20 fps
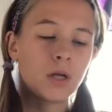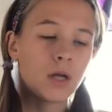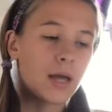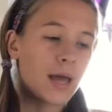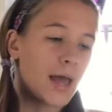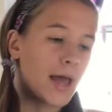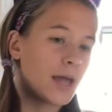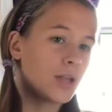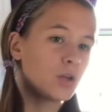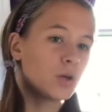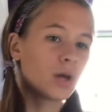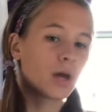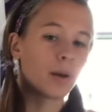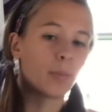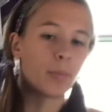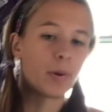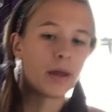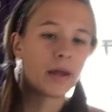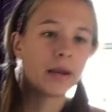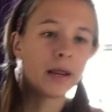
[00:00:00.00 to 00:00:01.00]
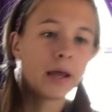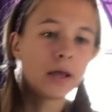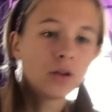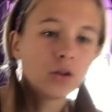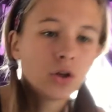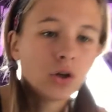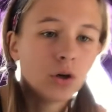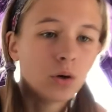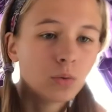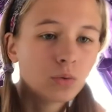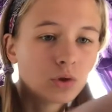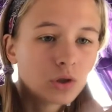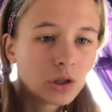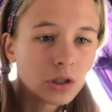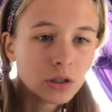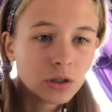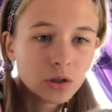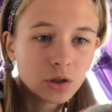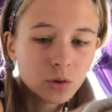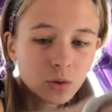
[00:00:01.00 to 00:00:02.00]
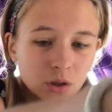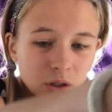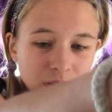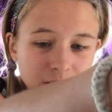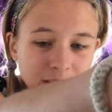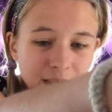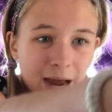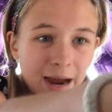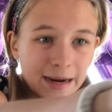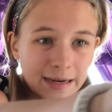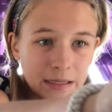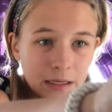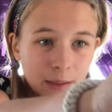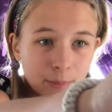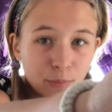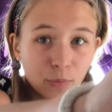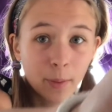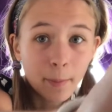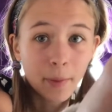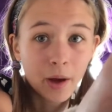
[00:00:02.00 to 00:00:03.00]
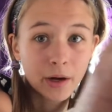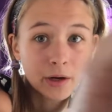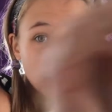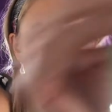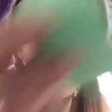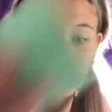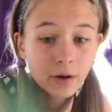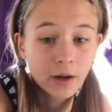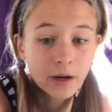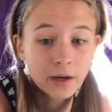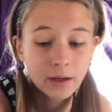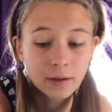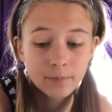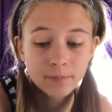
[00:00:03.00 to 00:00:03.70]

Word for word: And you get a payday too. Jeez, you are stacking up the money already